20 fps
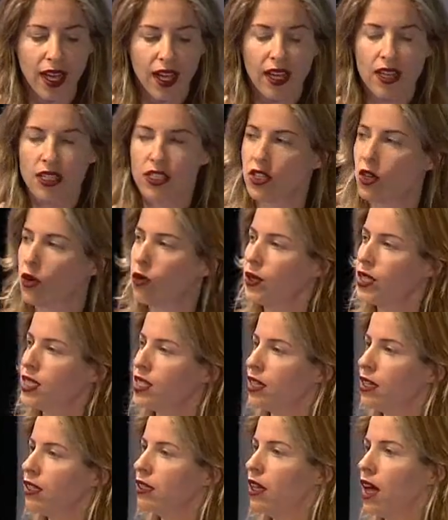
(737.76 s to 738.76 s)
So we
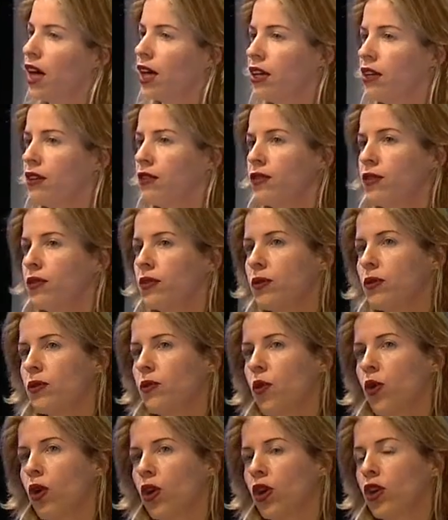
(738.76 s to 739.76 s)
did a lot of
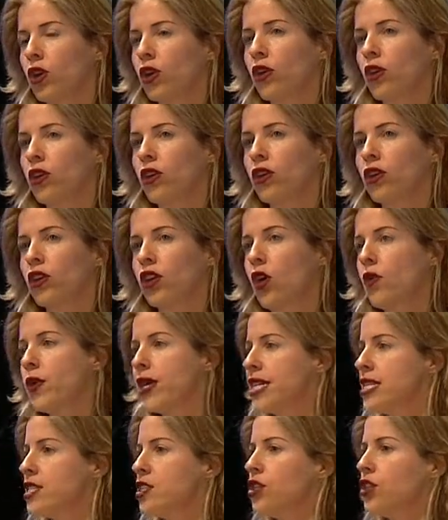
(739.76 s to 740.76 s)
work
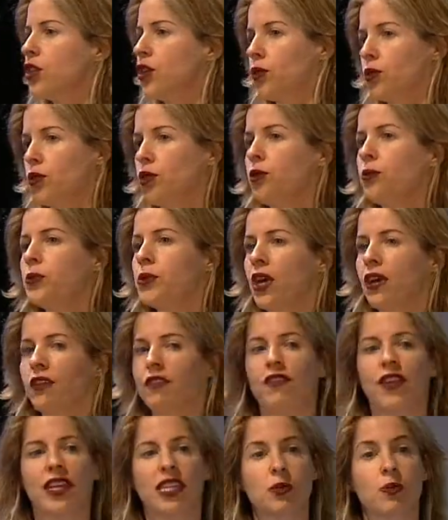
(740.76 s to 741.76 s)
going into groups on
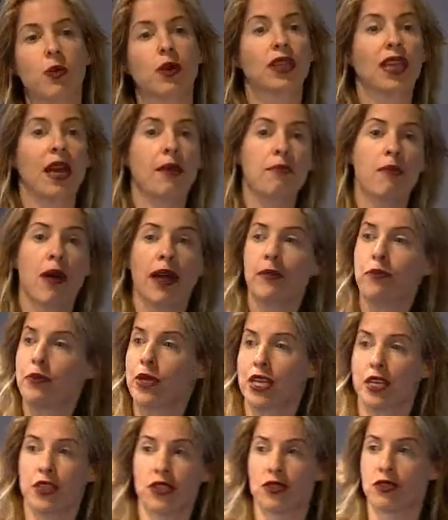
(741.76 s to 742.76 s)
Facebook that might be
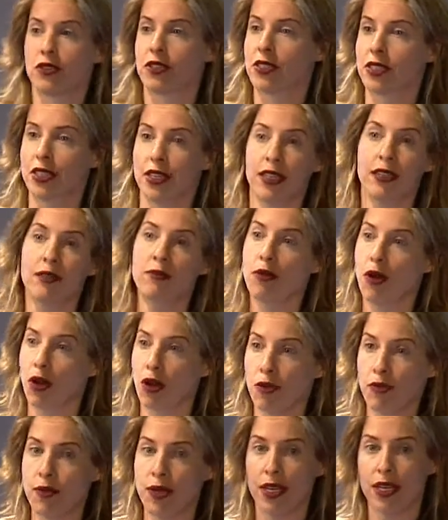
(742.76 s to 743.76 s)
interested in
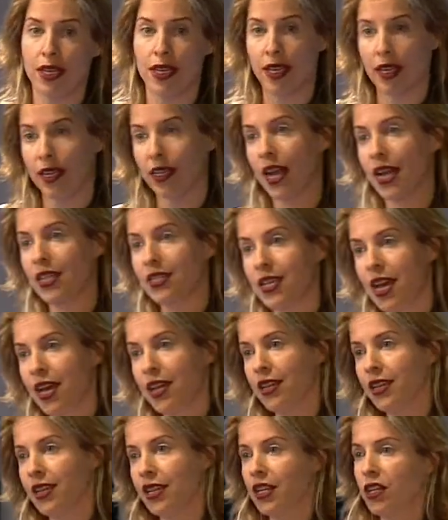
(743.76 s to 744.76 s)
Barbie, in
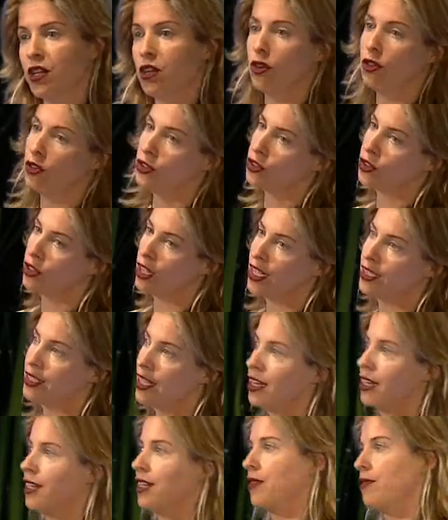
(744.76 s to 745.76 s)
identity, cultural
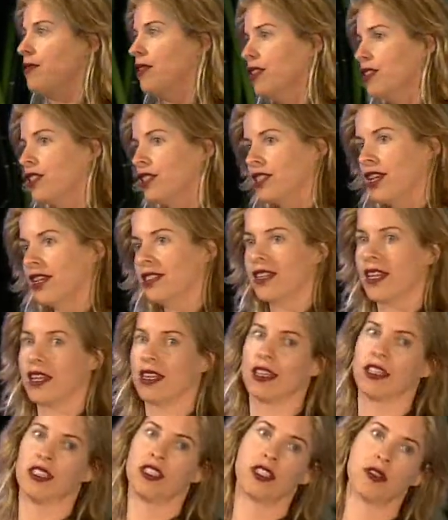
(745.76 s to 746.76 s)
identity, religious
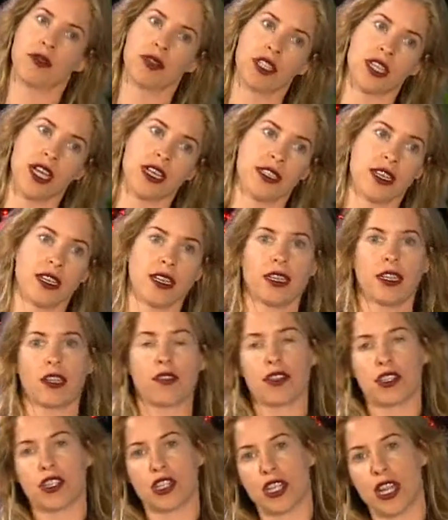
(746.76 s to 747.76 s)
identity, Jewish identity,
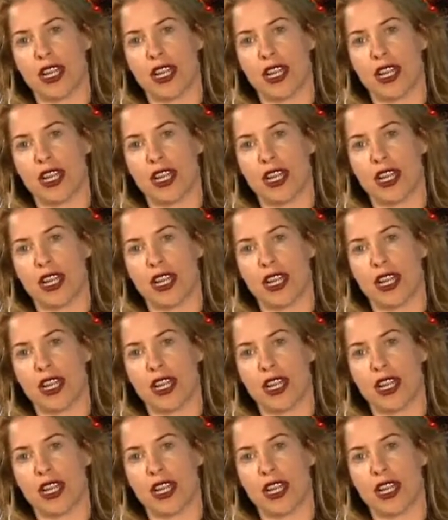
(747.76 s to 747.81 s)
Christian